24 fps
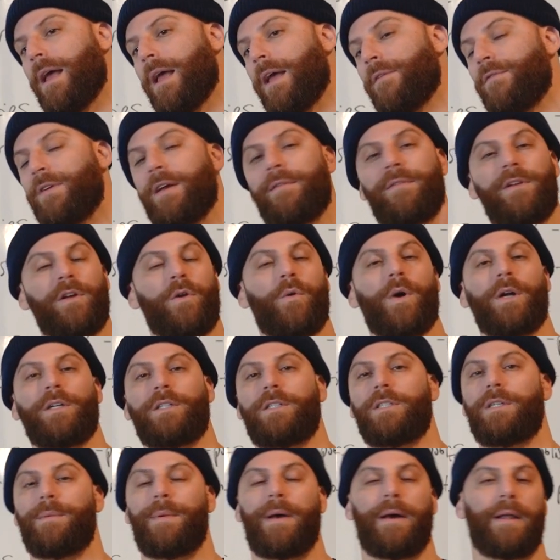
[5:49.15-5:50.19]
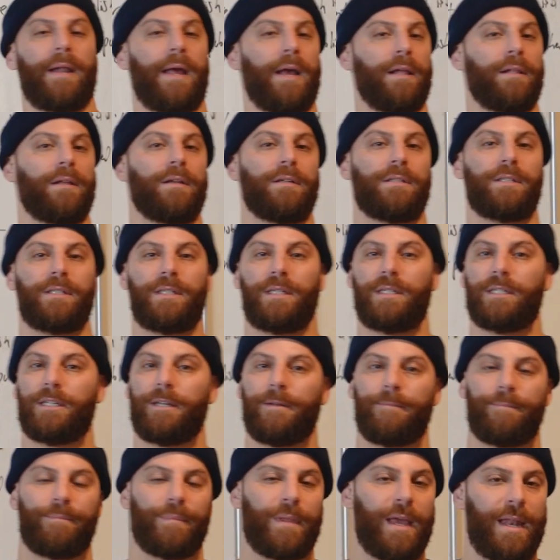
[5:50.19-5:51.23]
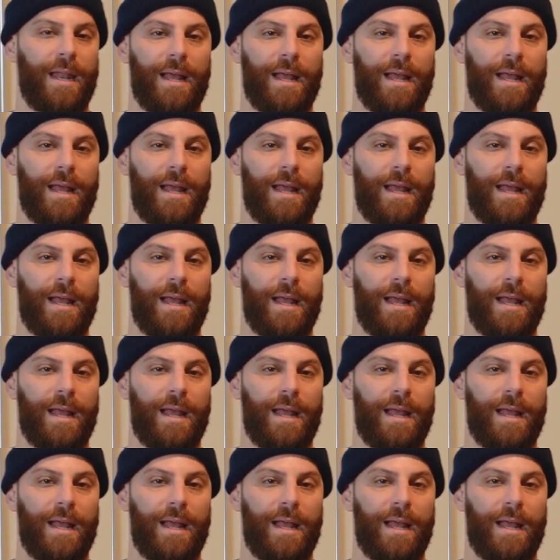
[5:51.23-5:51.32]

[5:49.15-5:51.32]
if you have any questions about LLCs